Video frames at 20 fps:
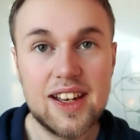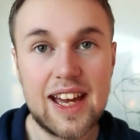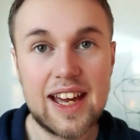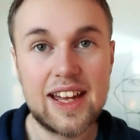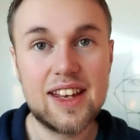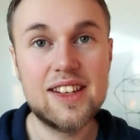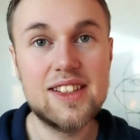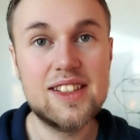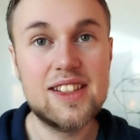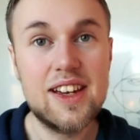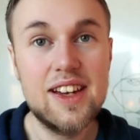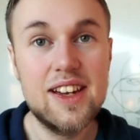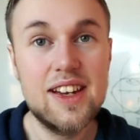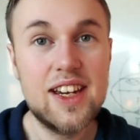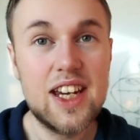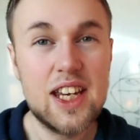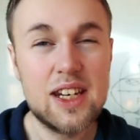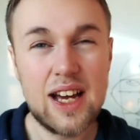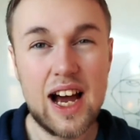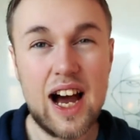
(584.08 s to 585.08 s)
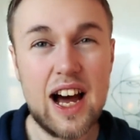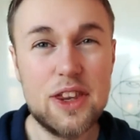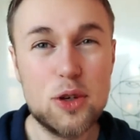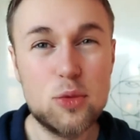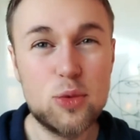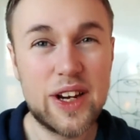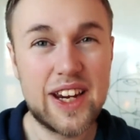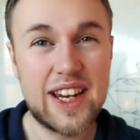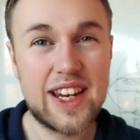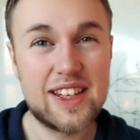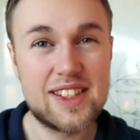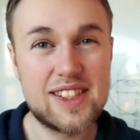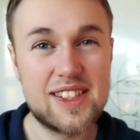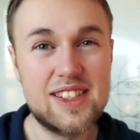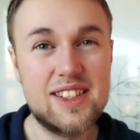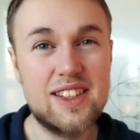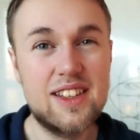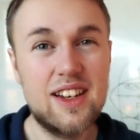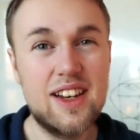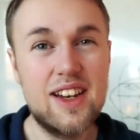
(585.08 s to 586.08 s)
And in other
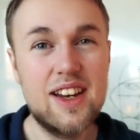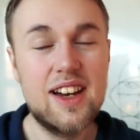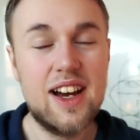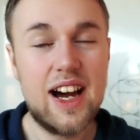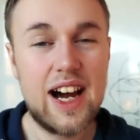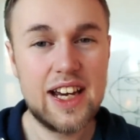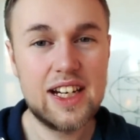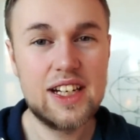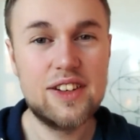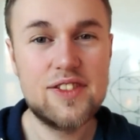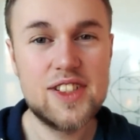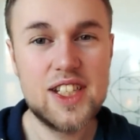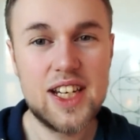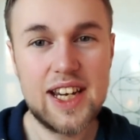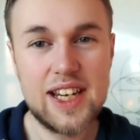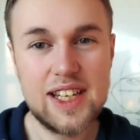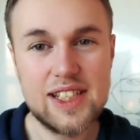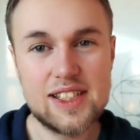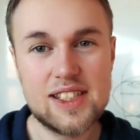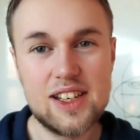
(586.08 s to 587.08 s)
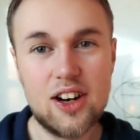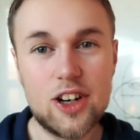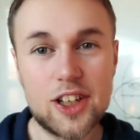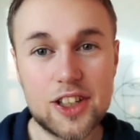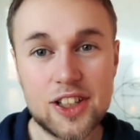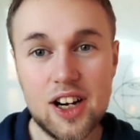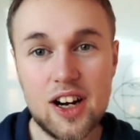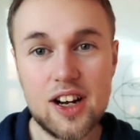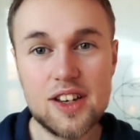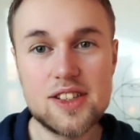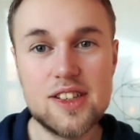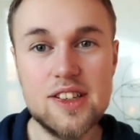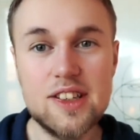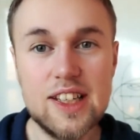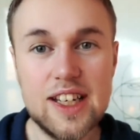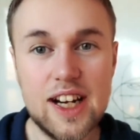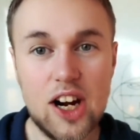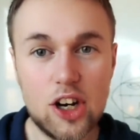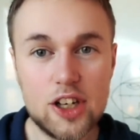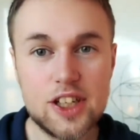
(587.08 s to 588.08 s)
ways, INFJs are
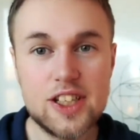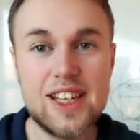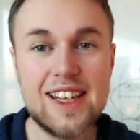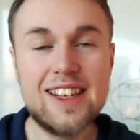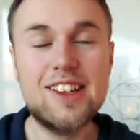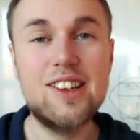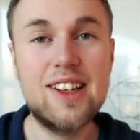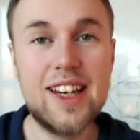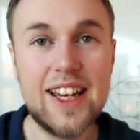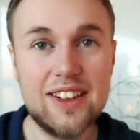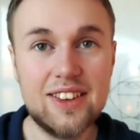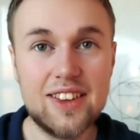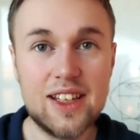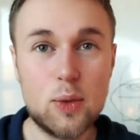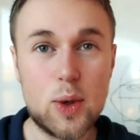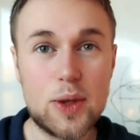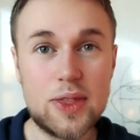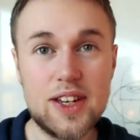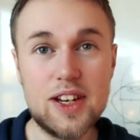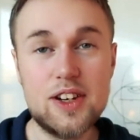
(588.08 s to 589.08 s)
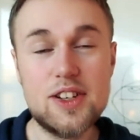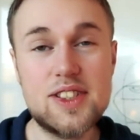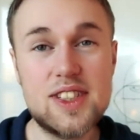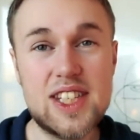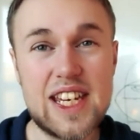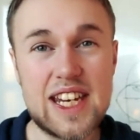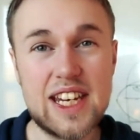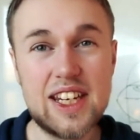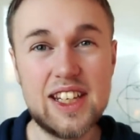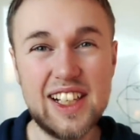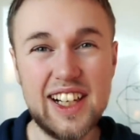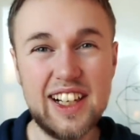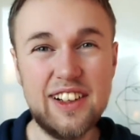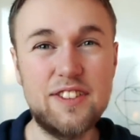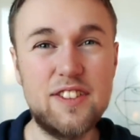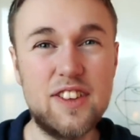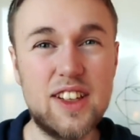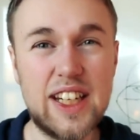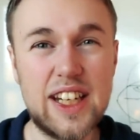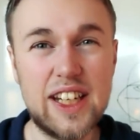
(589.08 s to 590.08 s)
constantly articulating what they are saying
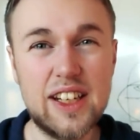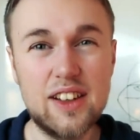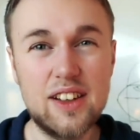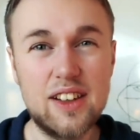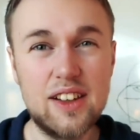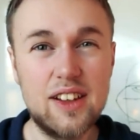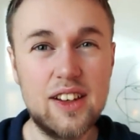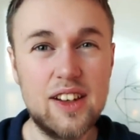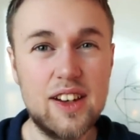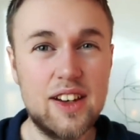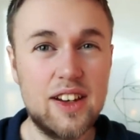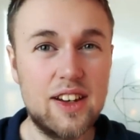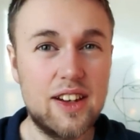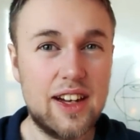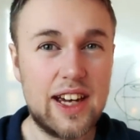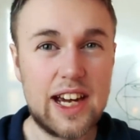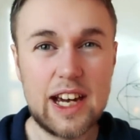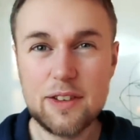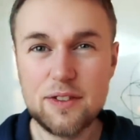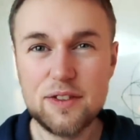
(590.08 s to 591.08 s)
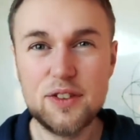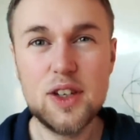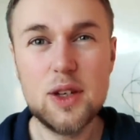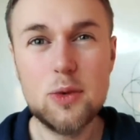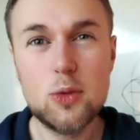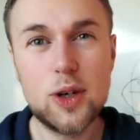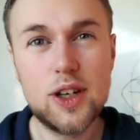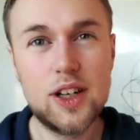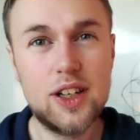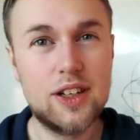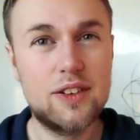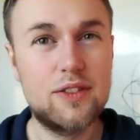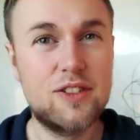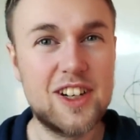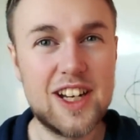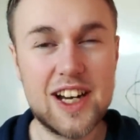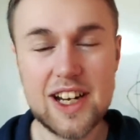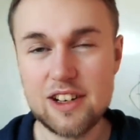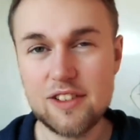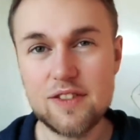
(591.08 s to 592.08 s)
carefully. Every word
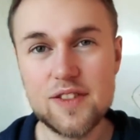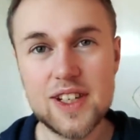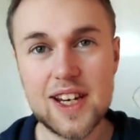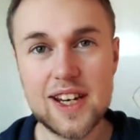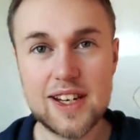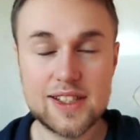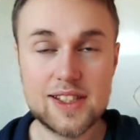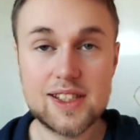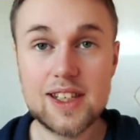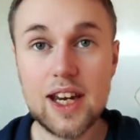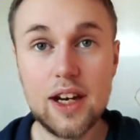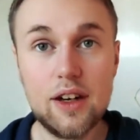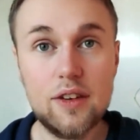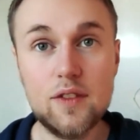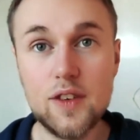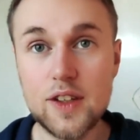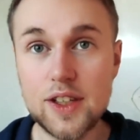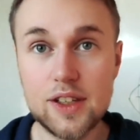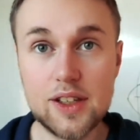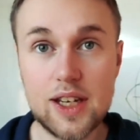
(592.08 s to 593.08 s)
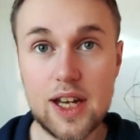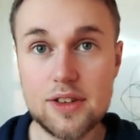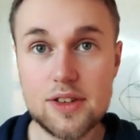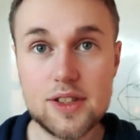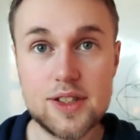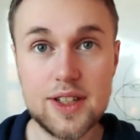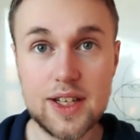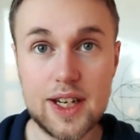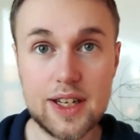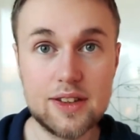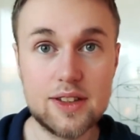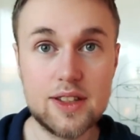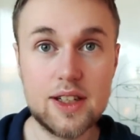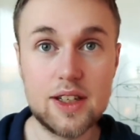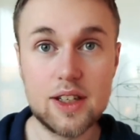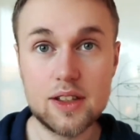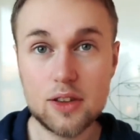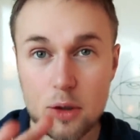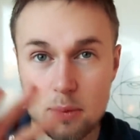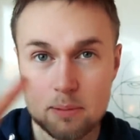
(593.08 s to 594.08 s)
for the INFJ is carefully
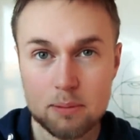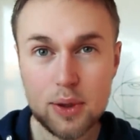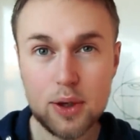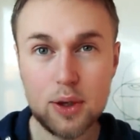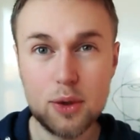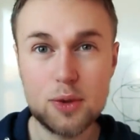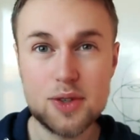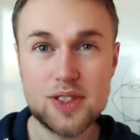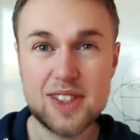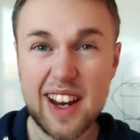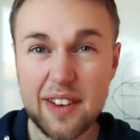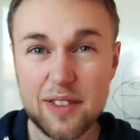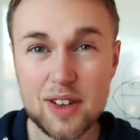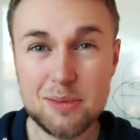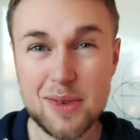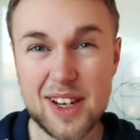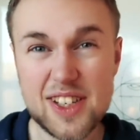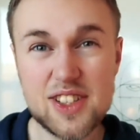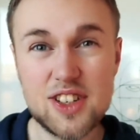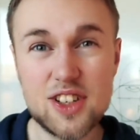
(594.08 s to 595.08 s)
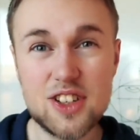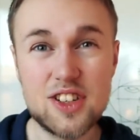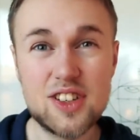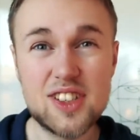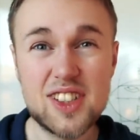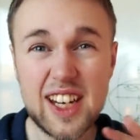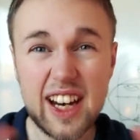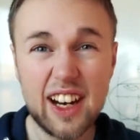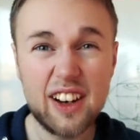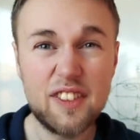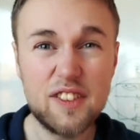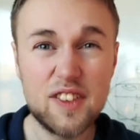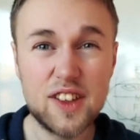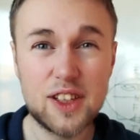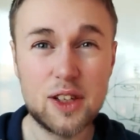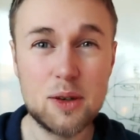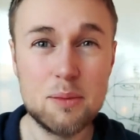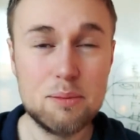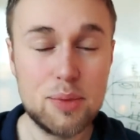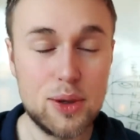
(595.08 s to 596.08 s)
enunciated and composed. Every message is
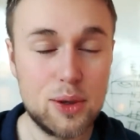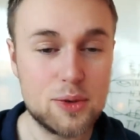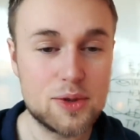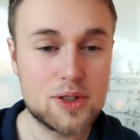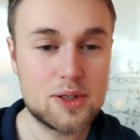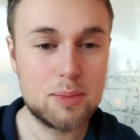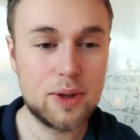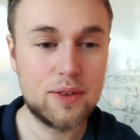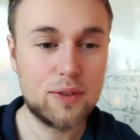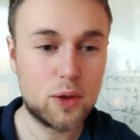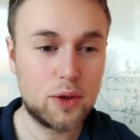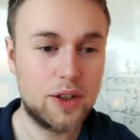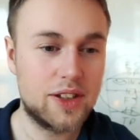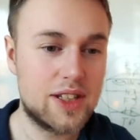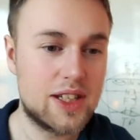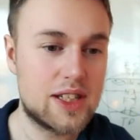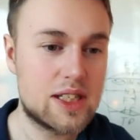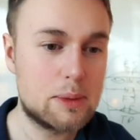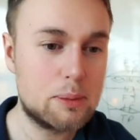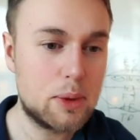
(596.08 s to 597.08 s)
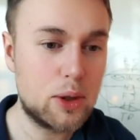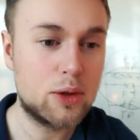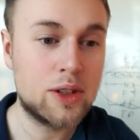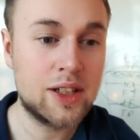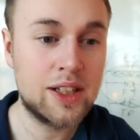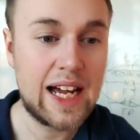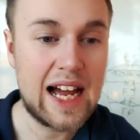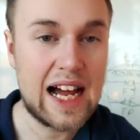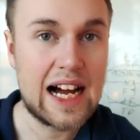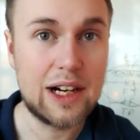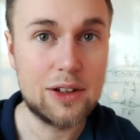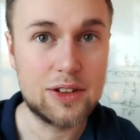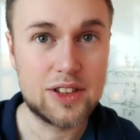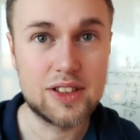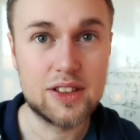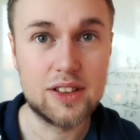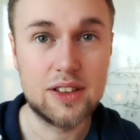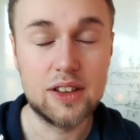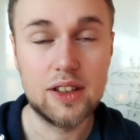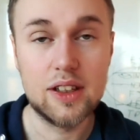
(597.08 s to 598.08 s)
carefully composed before it is spoken
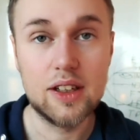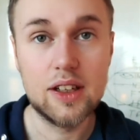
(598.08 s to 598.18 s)
out.